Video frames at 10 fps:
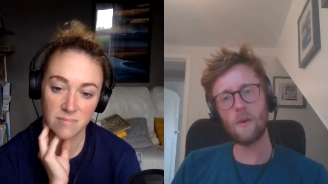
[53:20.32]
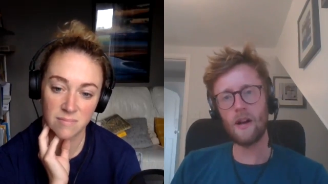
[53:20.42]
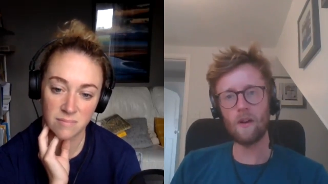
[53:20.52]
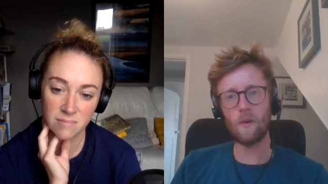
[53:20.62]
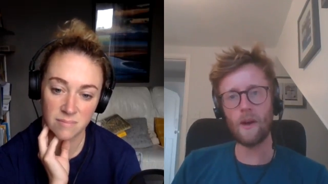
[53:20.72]
Speaker 1: it's
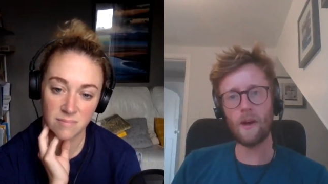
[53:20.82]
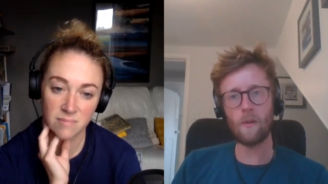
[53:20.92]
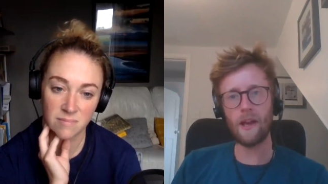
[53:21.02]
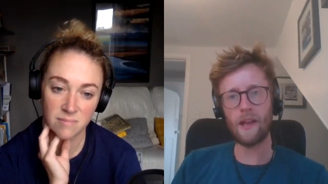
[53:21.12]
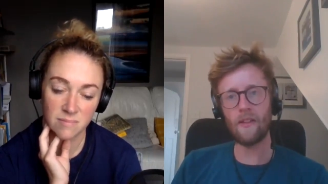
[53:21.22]
quite a long way
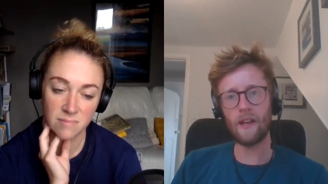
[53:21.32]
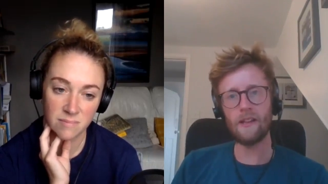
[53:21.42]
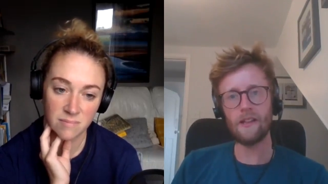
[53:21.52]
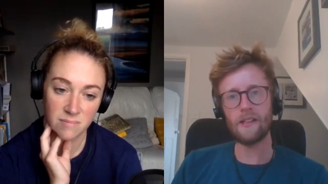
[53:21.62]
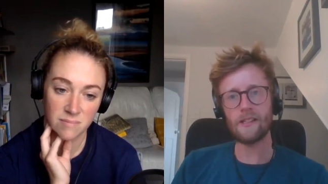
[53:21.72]
away, and then
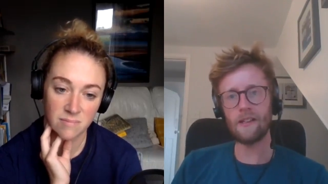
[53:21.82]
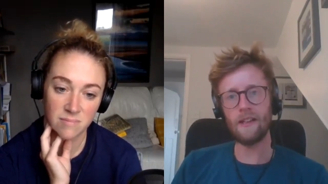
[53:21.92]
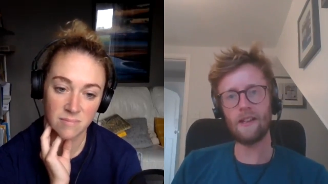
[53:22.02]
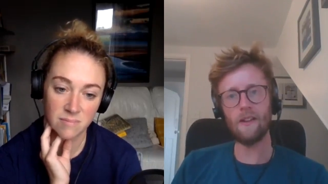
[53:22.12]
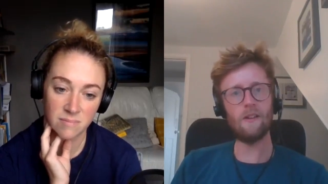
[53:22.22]

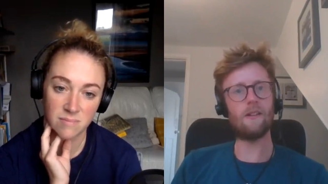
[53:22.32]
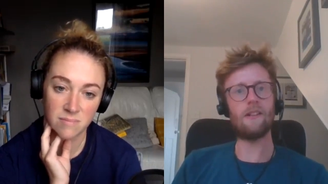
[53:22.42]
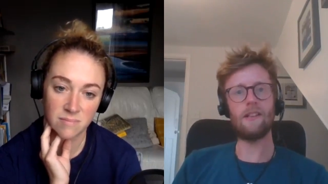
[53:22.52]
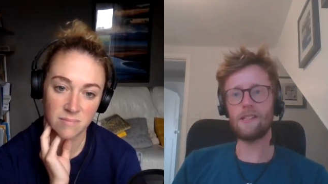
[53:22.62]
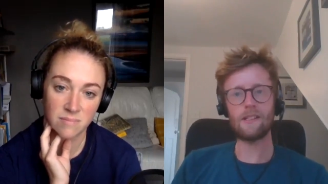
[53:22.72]
suddenly, oh,
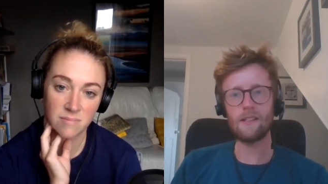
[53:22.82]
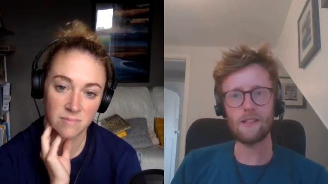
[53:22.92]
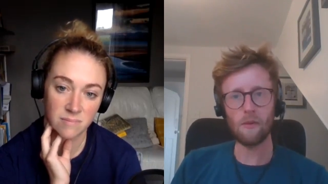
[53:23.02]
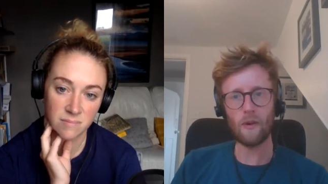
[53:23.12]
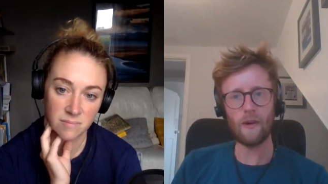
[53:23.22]
it's
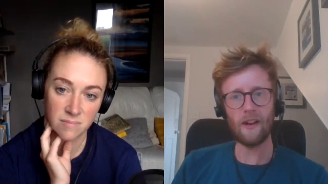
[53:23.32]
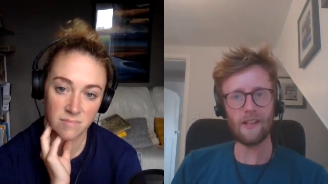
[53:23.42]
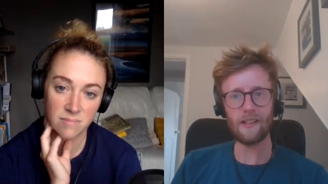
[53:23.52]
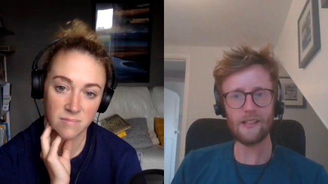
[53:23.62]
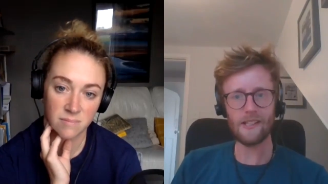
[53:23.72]
tomorrow
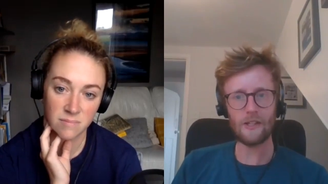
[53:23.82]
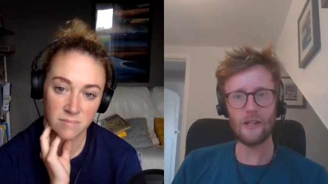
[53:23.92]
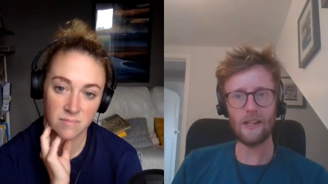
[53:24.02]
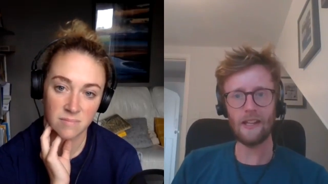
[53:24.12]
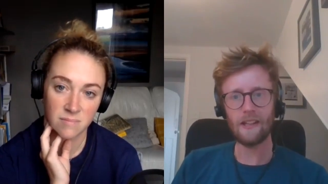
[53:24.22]
night.
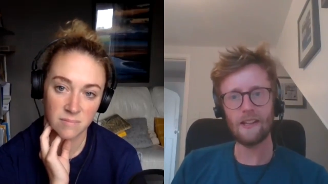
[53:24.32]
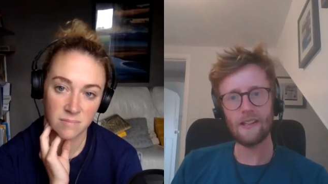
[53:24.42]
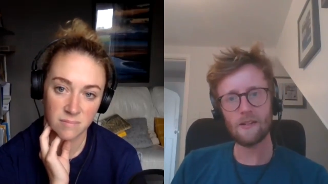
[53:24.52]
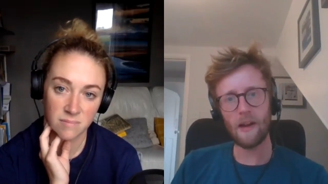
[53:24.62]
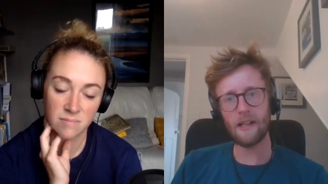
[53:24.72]
Essentially,
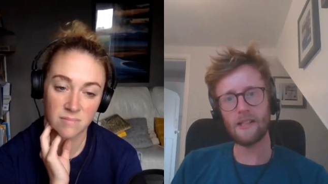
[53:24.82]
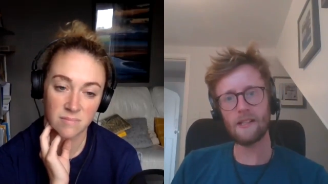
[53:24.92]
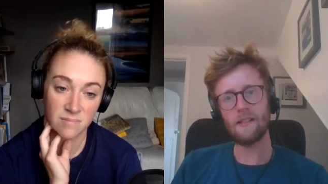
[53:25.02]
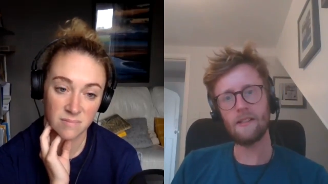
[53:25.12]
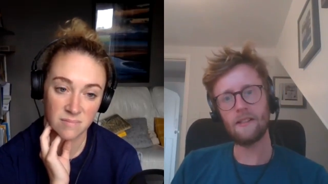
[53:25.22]
it's mad.
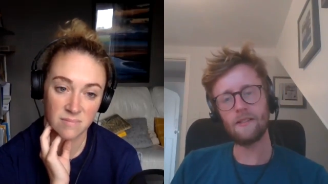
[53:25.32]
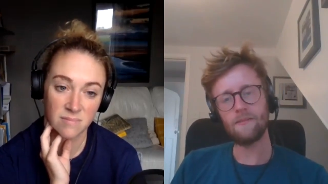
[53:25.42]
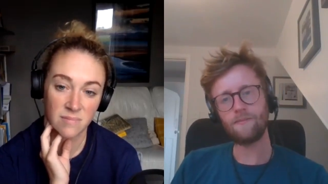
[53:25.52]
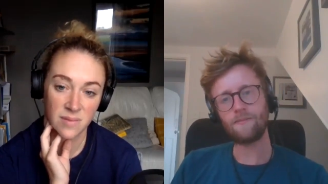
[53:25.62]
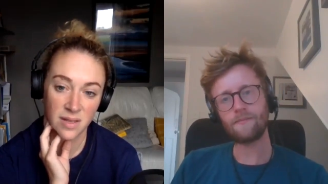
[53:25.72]

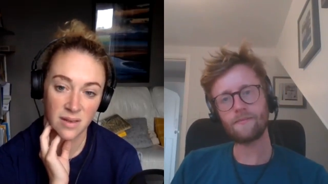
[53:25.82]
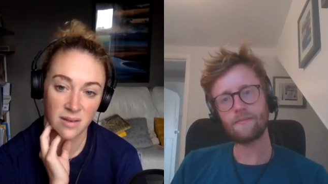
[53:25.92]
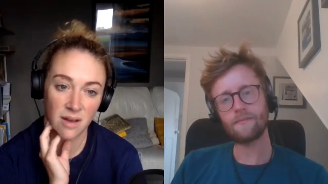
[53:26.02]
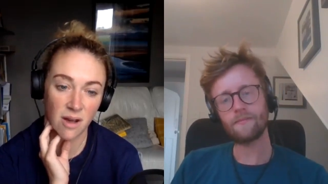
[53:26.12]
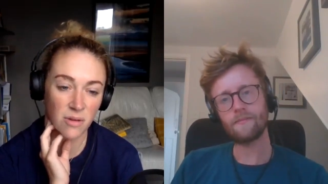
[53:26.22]

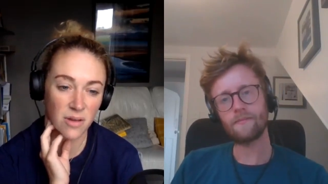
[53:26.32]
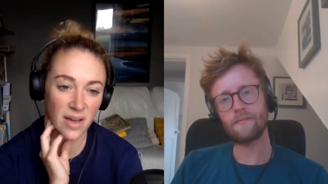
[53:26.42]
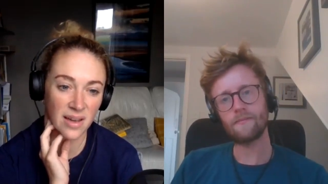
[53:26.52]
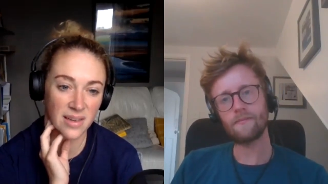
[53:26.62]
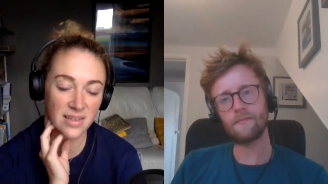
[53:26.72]
Speaker 2: Oh
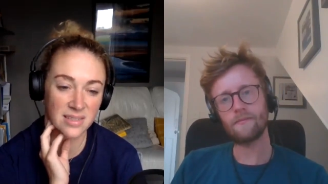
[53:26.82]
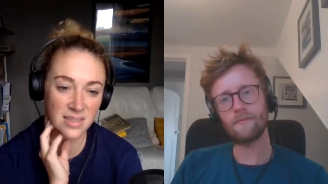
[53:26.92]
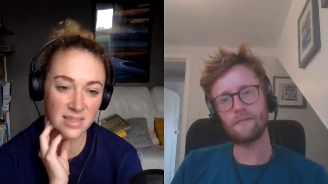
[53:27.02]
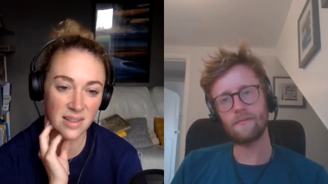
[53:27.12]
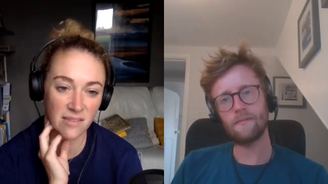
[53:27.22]
yeah, it is,
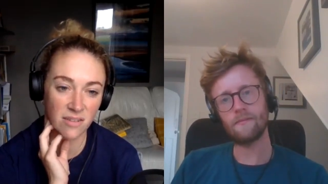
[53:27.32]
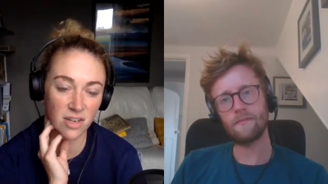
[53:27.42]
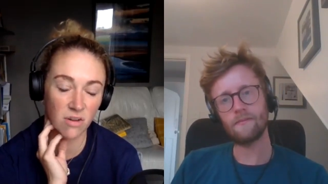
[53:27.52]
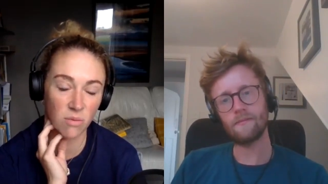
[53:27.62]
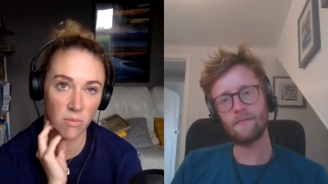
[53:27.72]
isn't it? They've only
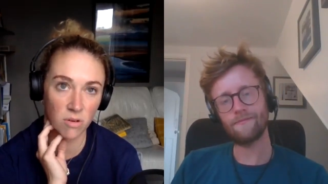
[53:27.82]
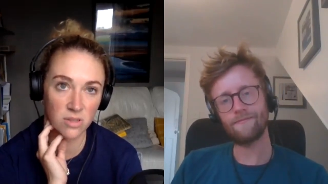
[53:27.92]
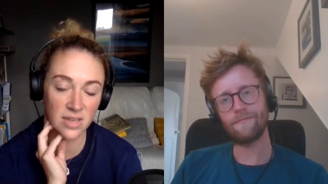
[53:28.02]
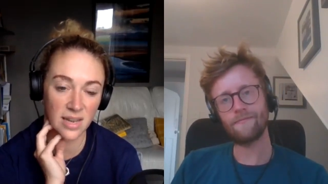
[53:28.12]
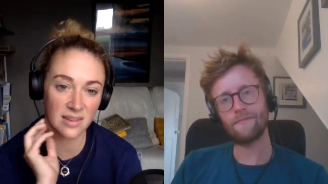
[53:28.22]
got one more
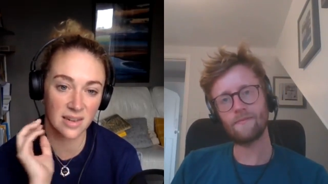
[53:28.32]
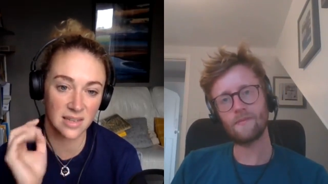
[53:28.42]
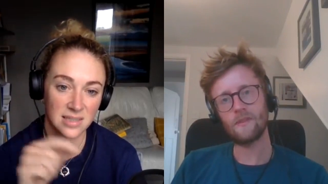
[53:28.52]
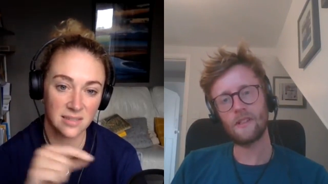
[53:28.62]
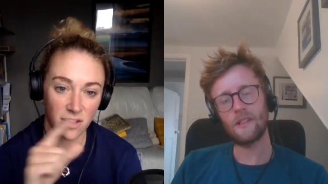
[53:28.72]
day, and then
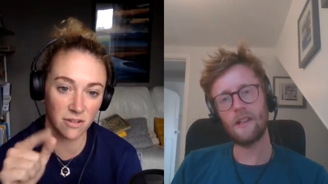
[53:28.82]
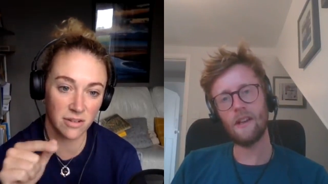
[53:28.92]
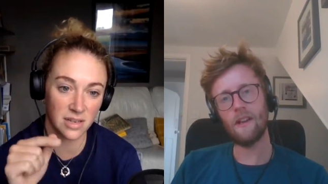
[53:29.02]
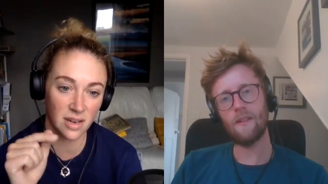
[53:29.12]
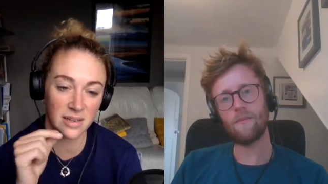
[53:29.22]
it's the following
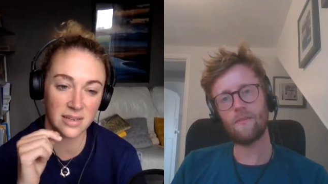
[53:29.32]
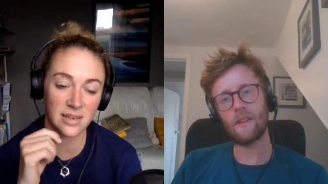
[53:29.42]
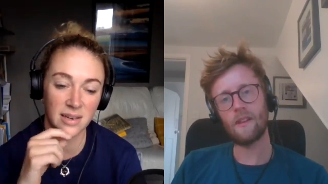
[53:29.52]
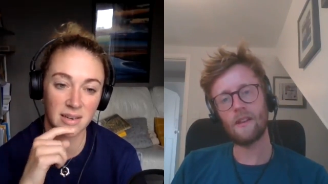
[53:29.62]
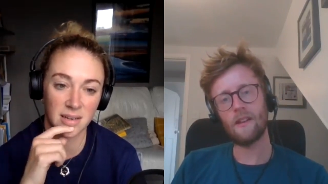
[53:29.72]
yeah. night.
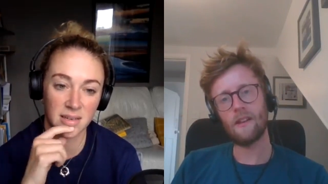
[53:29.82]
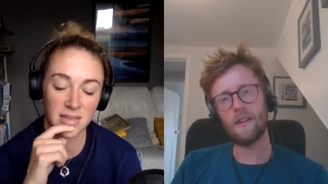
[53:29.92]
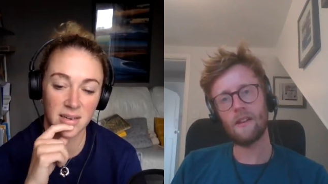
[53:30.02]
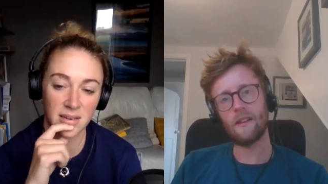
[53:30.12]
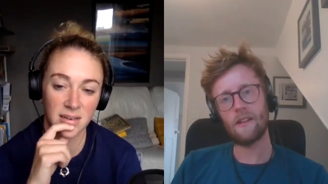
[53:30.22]
Yeah,
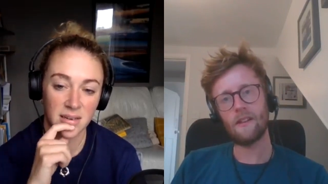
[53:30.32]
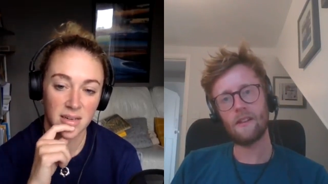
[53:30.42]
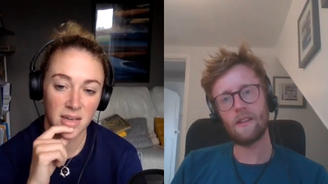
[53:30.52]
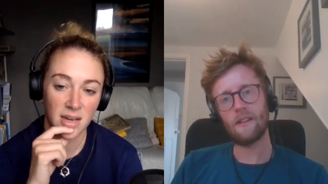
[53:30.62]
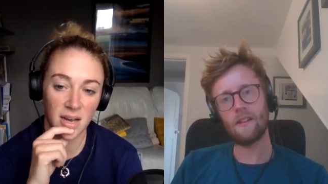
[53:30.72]
yeah.
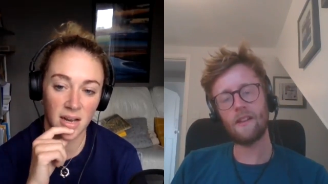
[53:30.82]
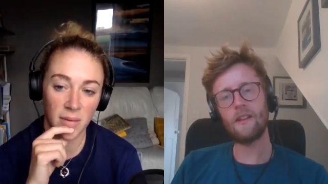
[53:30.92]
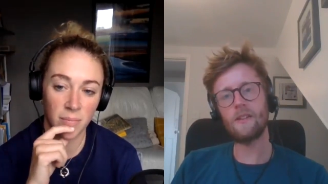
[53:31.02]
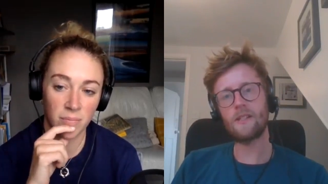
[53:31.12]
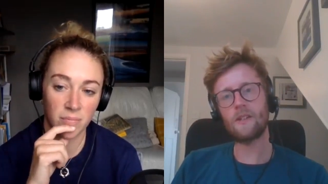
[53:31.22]
Um,
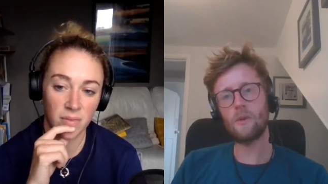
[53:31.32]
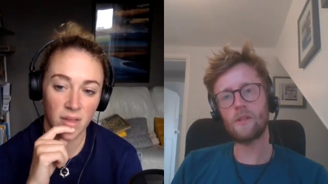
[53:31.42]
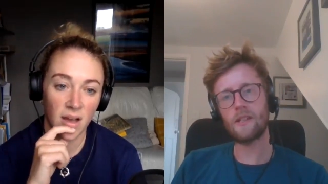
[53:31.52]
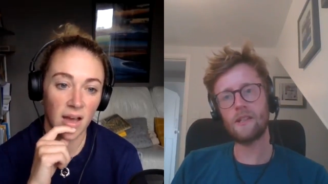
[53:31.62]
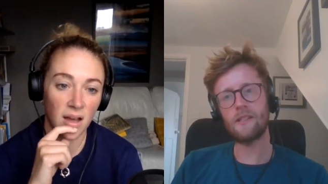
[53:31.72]
that used um, to
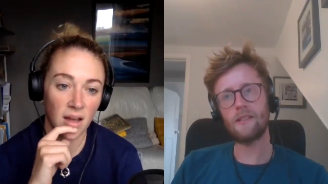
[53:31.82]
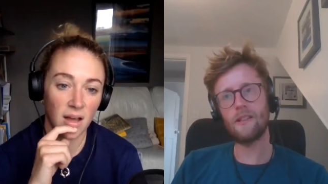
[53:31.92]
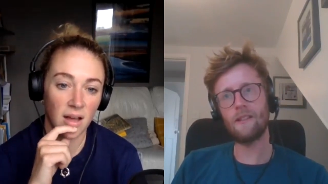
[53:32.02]
Speaker 1: cause because of